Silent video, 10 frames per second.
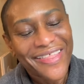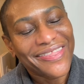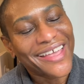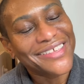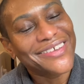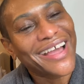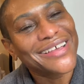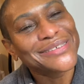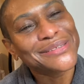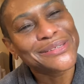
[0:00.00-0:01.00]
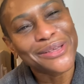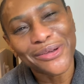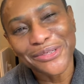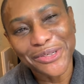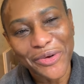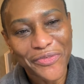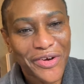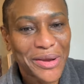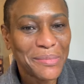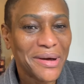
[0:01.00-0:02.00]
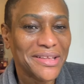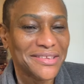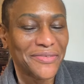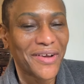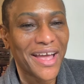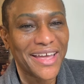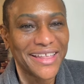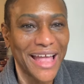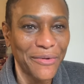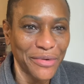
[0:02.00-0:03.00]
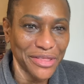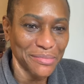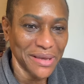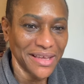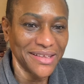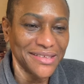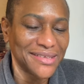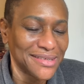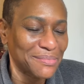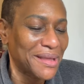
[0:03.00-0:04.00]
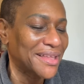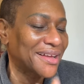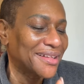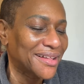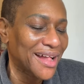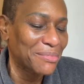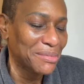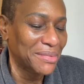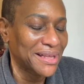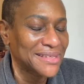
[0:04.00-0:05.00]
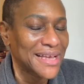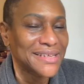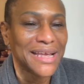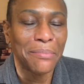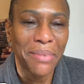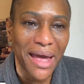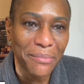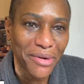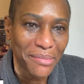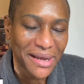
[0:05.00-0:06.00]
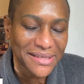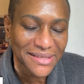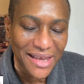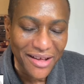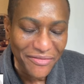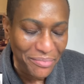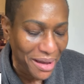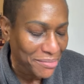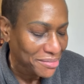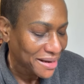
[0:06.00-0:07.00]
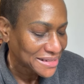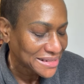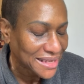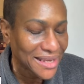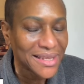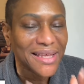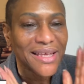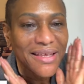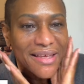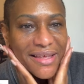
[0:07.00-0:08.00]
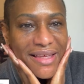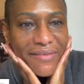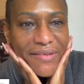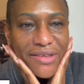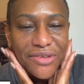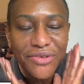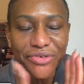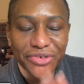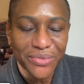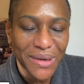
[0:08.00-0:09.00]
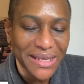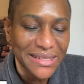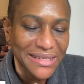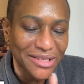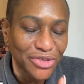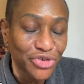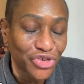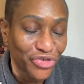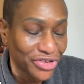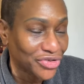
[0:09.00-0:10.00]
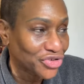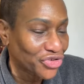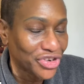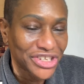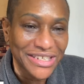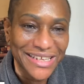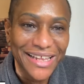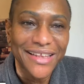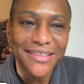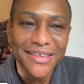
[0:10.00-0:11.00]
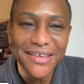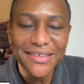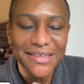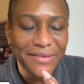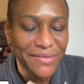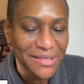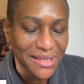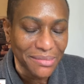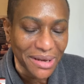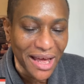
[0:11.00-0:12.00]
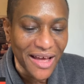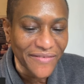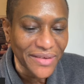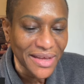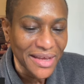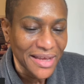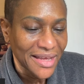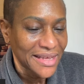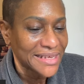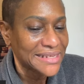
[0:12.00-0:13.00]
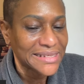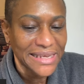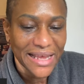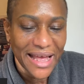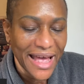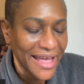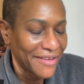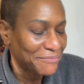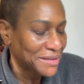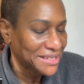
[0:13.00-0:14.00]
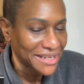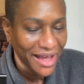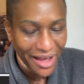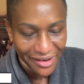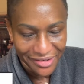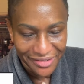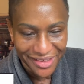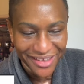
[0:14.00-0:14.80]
Thank you guys so, so very much for hanging out with me and spending a couple minutes as I pamper myself, pamper my skin, give it the nutrients, nutri nutrition that it needs, give it some love because I have been tired.